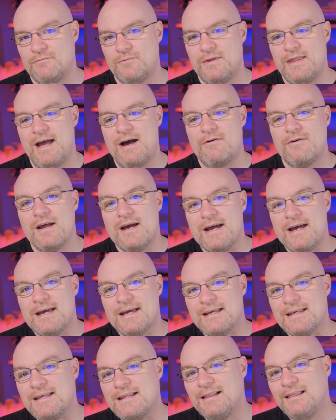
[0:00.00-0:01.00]
Without
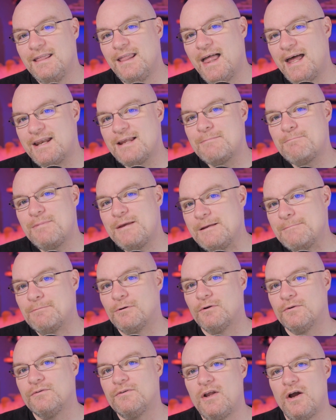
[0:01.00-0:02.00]
letting
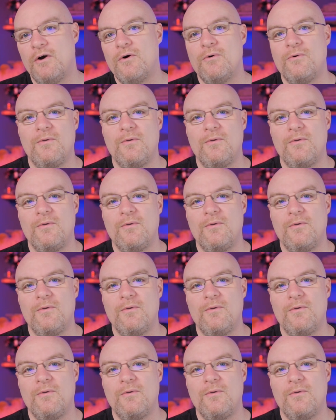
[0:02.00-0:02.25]
people know